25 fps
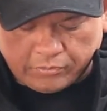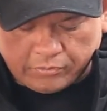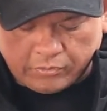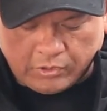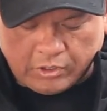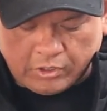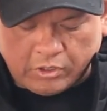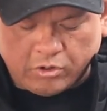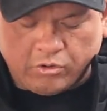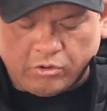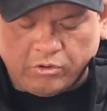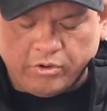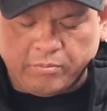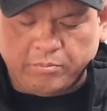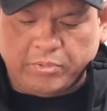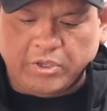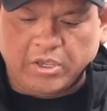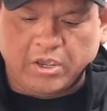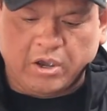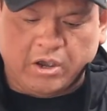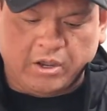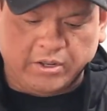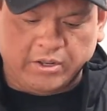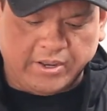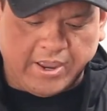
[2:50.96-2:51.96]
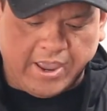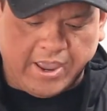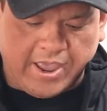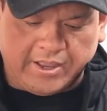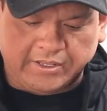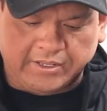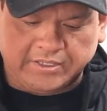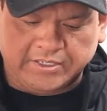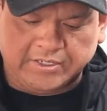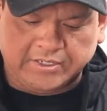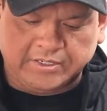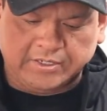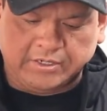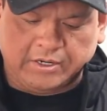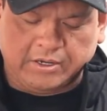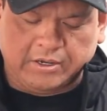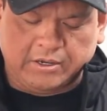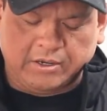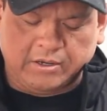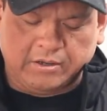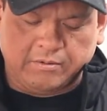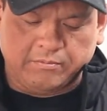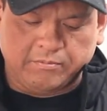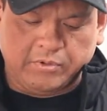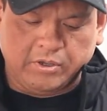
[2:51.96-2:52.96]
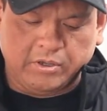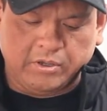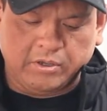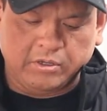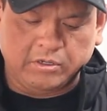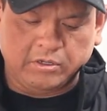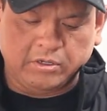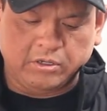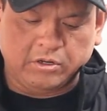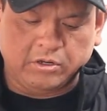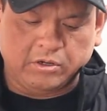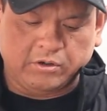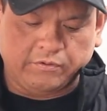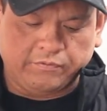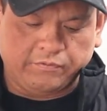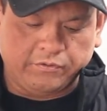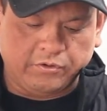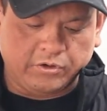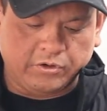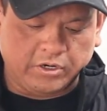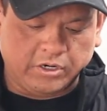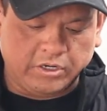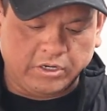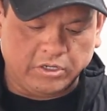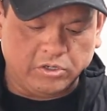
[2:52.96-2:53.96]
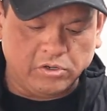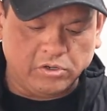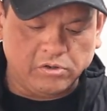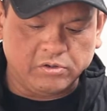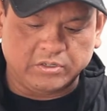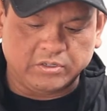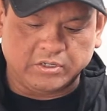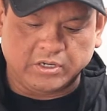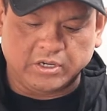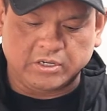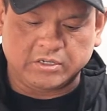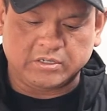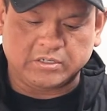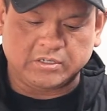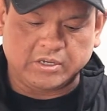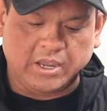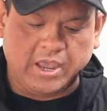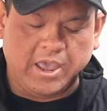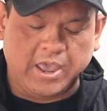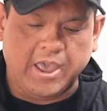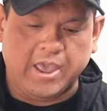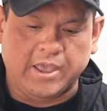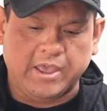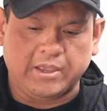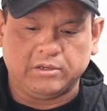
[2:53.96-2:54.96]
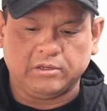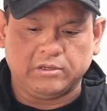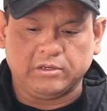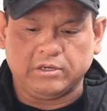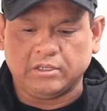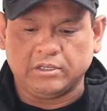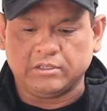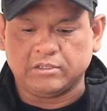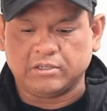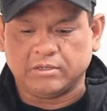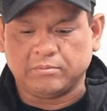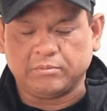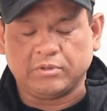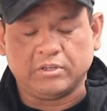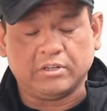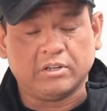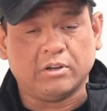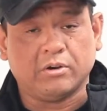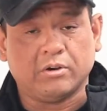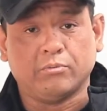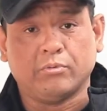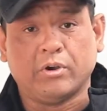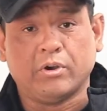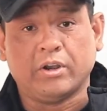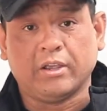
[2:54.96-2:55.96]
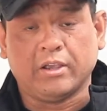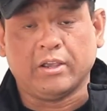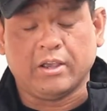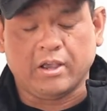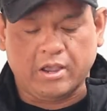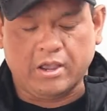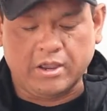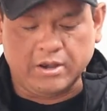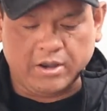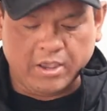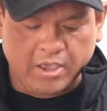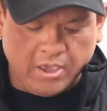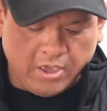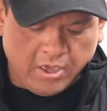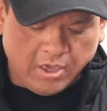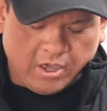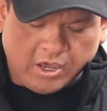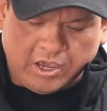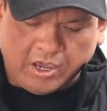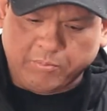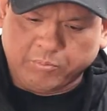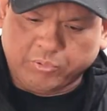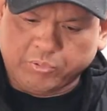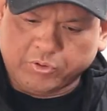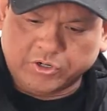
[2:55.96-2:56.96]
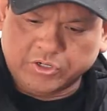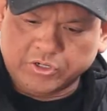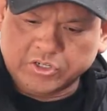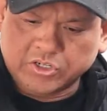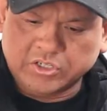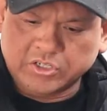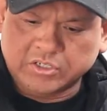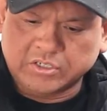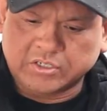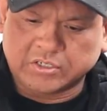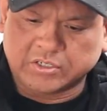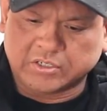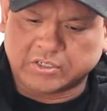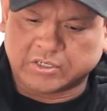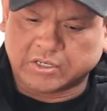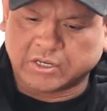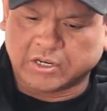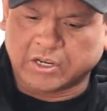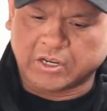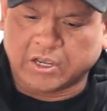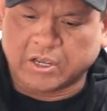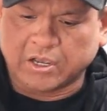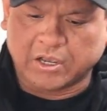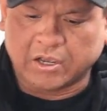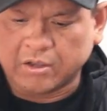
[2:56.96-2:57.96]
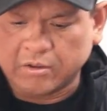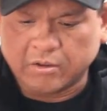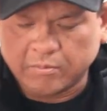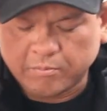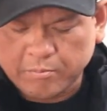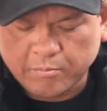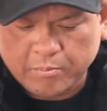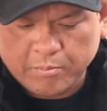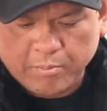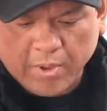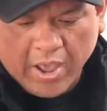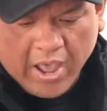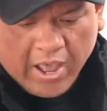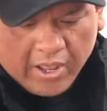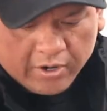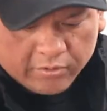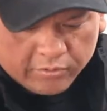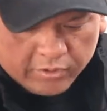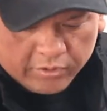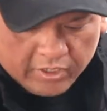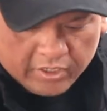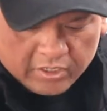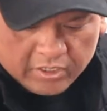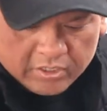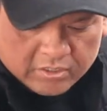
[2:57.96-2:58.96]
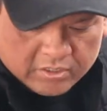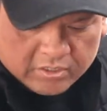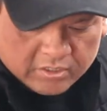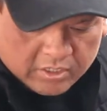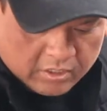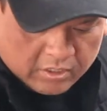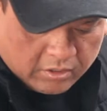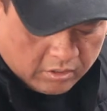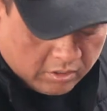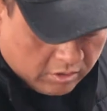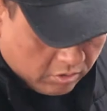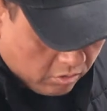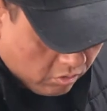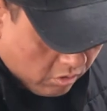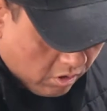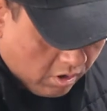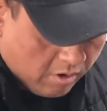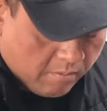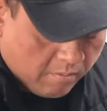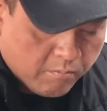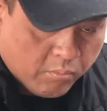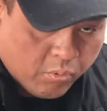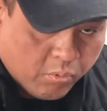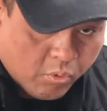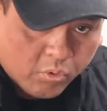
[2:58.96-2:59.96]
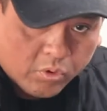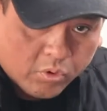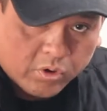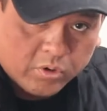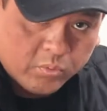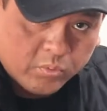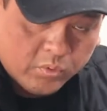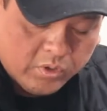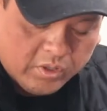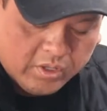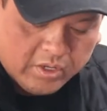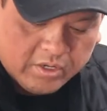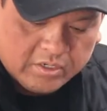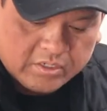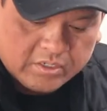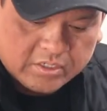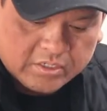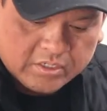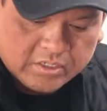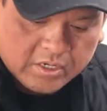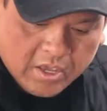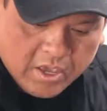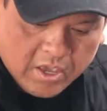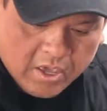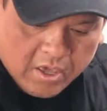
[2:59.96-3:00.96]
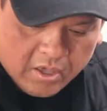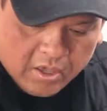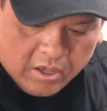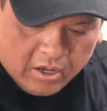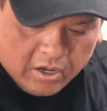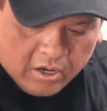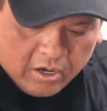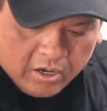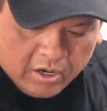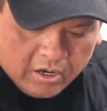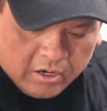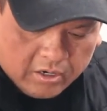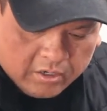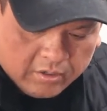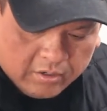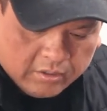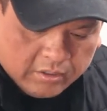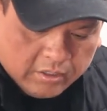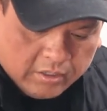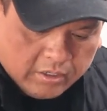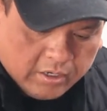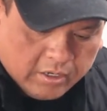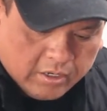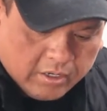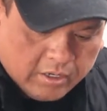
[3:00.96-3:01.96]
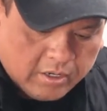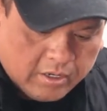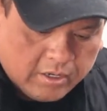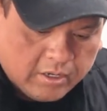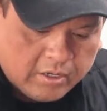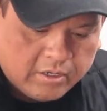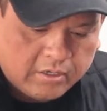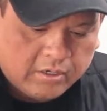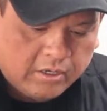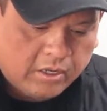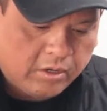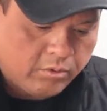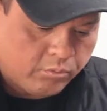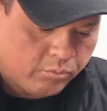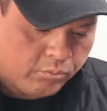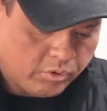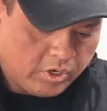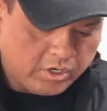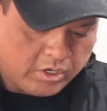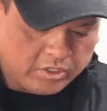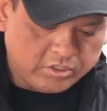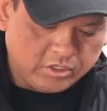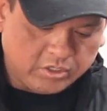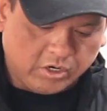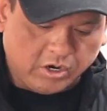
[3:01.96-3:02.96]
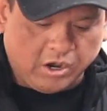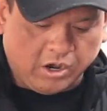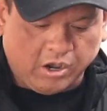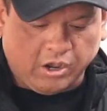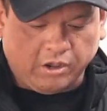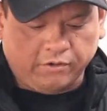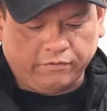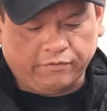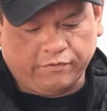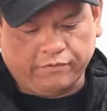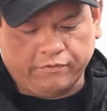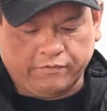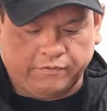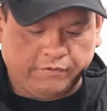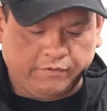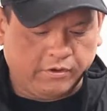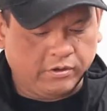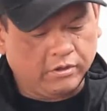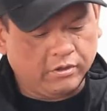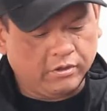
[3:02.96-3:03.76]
Going beyond that, you know, if you're going to use this and you need something to run and gun, I purchased batteries that can go on board with this, and it runs off